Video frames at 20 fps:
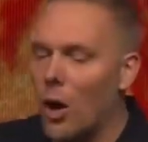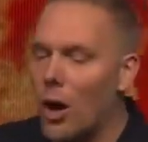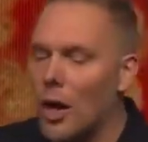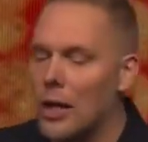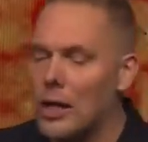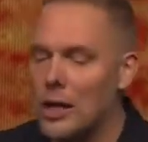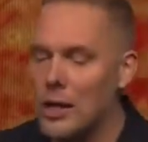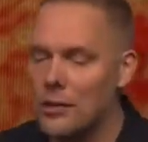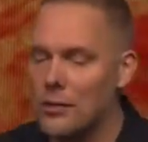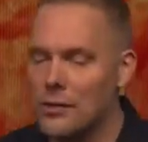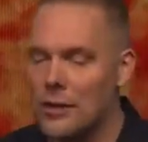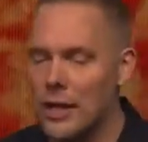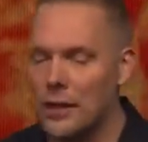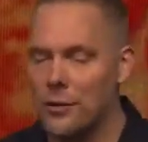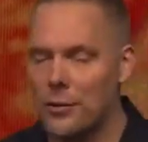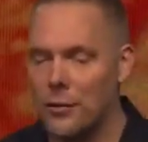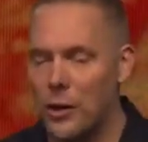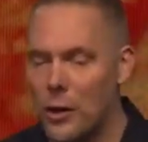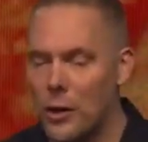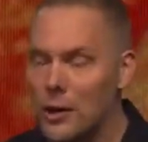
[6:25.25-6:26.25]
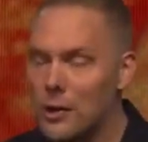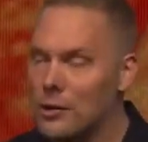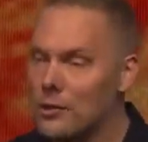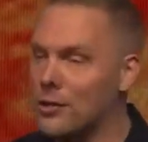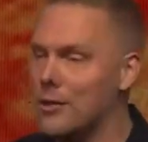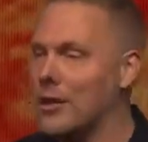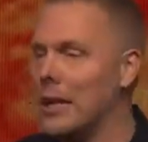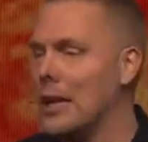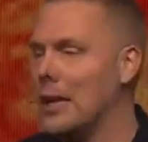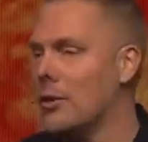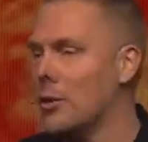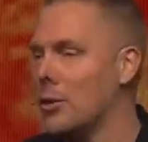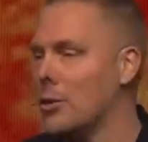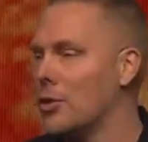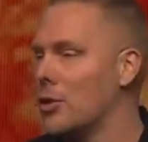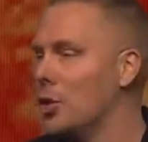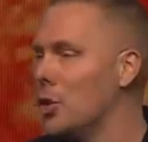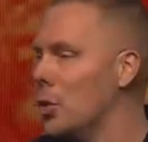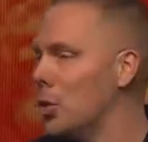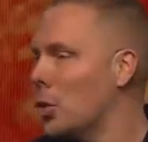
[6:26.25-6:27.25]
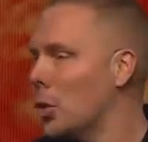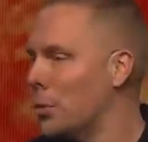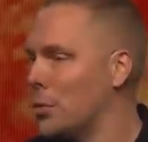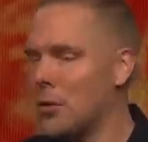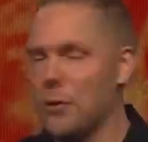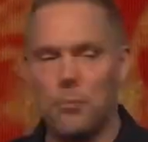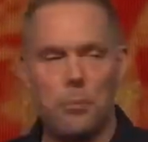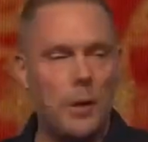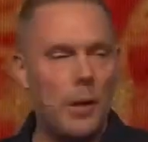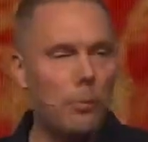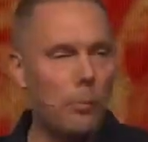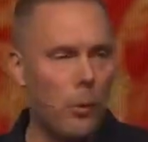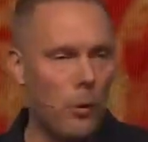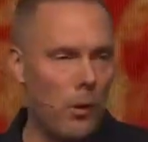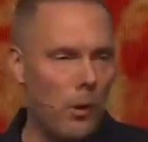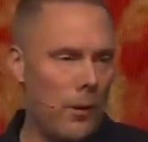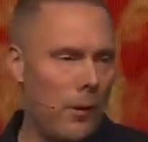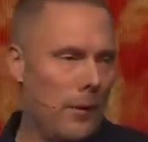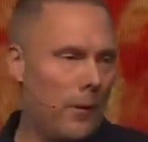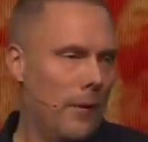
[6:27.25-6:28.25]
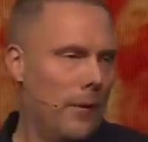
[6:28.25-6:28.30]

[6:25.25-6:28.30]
audience that's very distinct. There's two groups of people